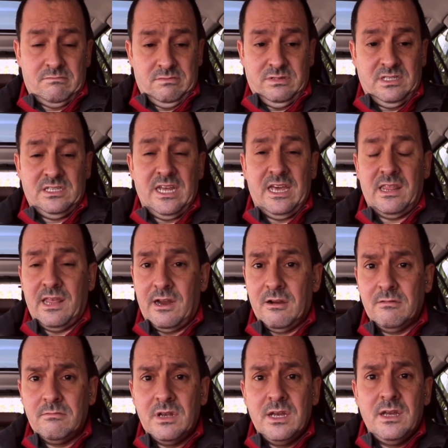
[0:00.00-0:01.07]
stay
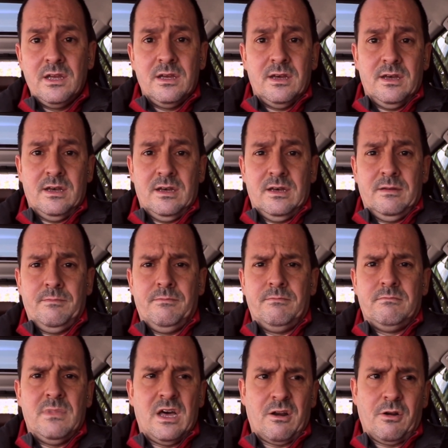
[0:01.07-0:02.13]
there? Um,
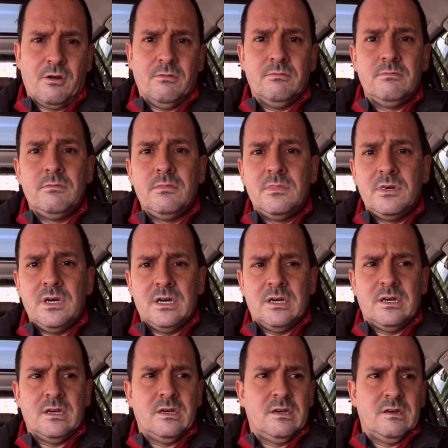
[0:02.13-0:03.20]
I don't know.
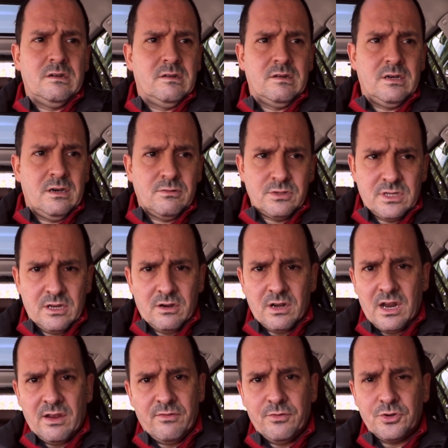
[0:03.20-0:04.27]
Uh, I was there
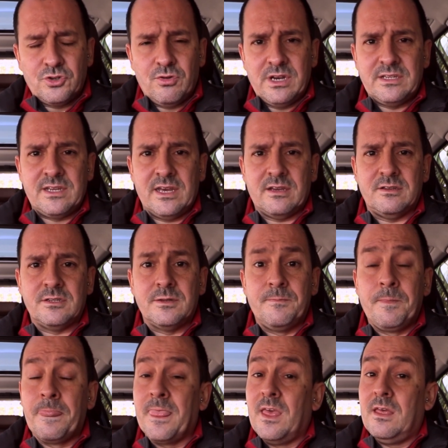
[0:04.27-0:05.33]
like for 20 seconds.
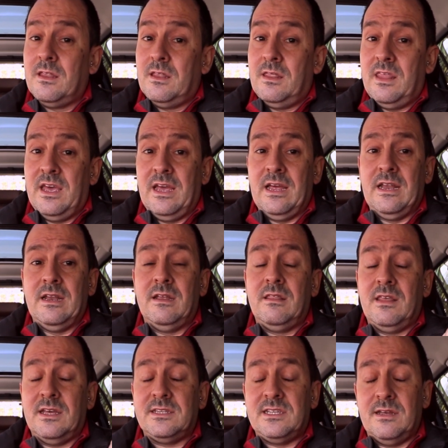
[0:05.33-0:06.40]
Then
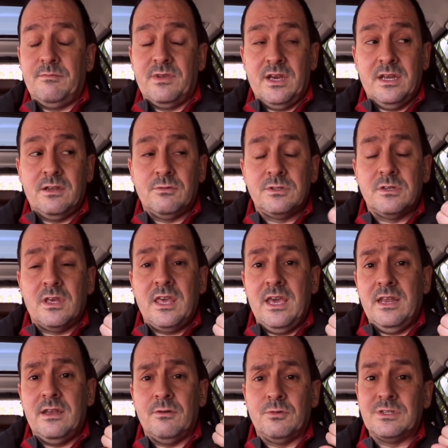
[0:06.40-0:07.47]
that same day, there was a
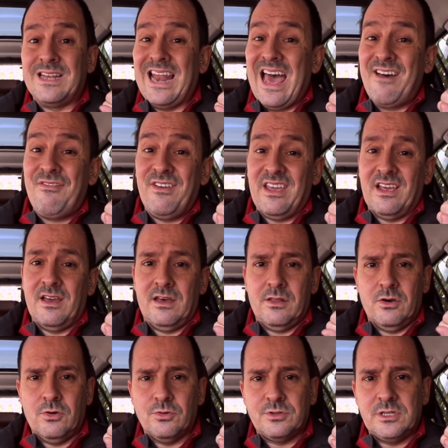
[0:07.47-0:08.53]
kid that was laughing at
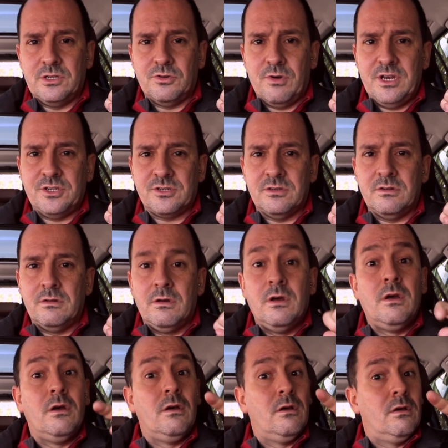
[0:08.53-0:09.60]
the whole situation.
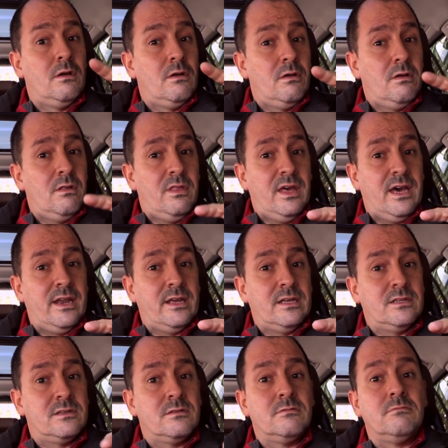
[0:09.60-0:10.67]
That
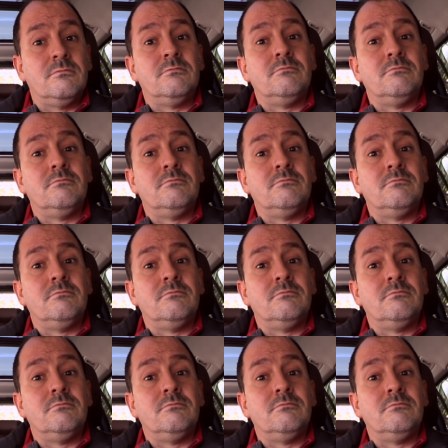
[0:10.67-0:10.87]
is